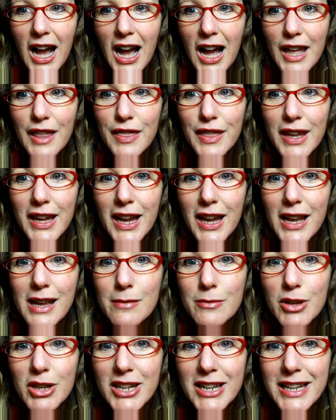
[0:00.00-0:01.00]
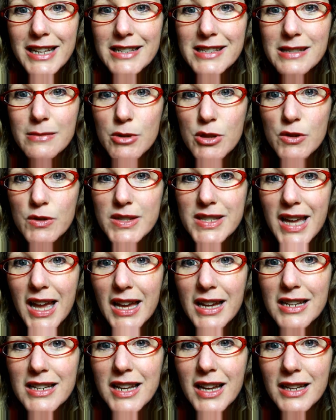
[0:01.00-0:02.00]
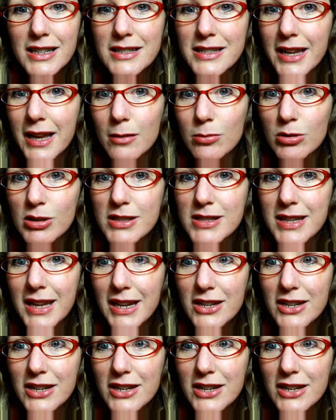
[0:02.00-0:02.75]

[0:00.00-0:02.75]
I think I am going to get some of those iodine tablets,